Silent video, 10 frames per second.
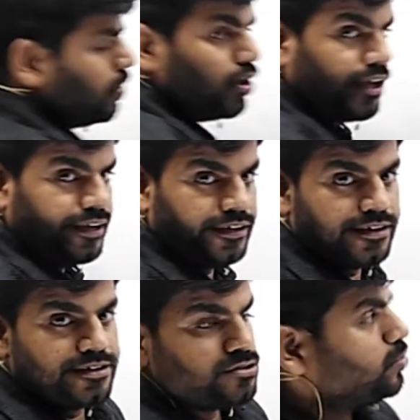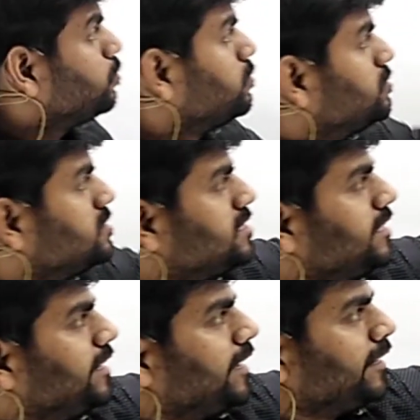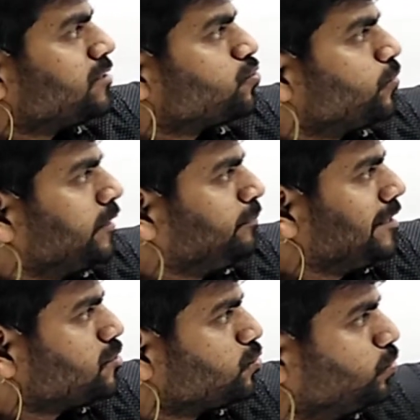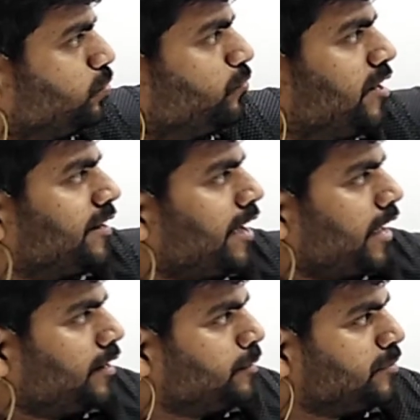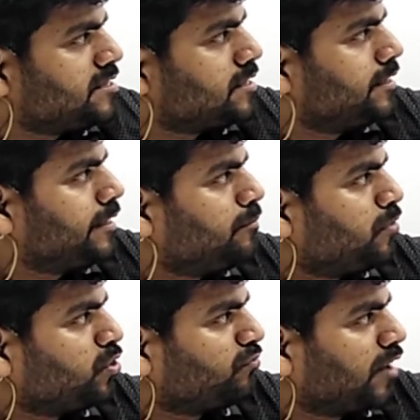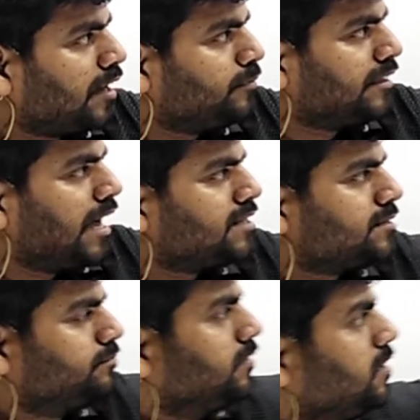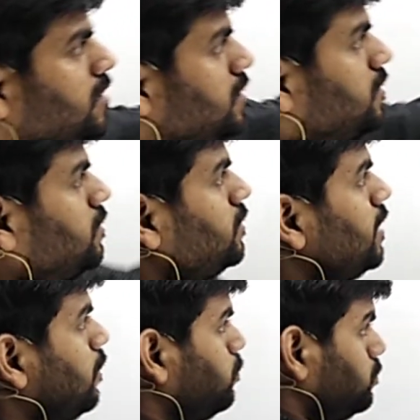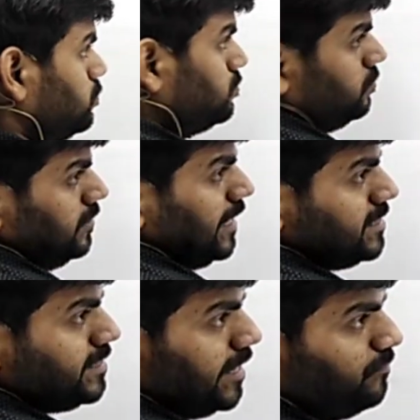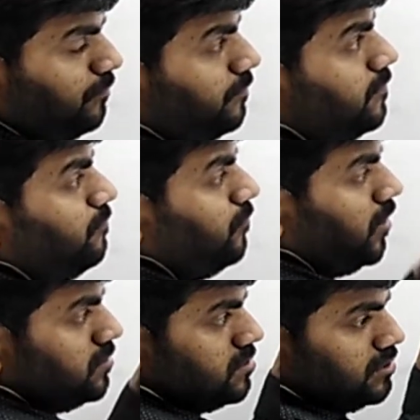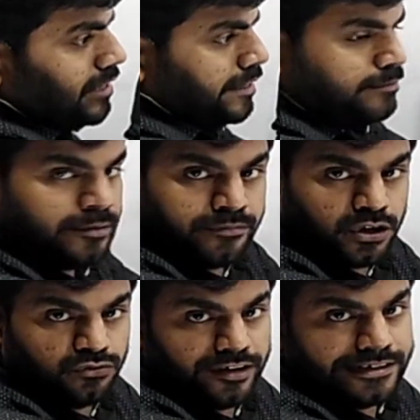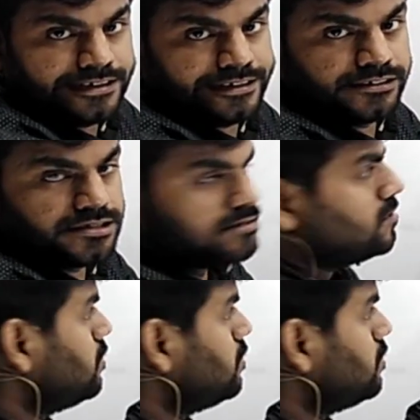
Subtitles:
Okay, so CnH2n plus 2, where N represent the number of carbon atom. Now let's take first 10 member of alkanes.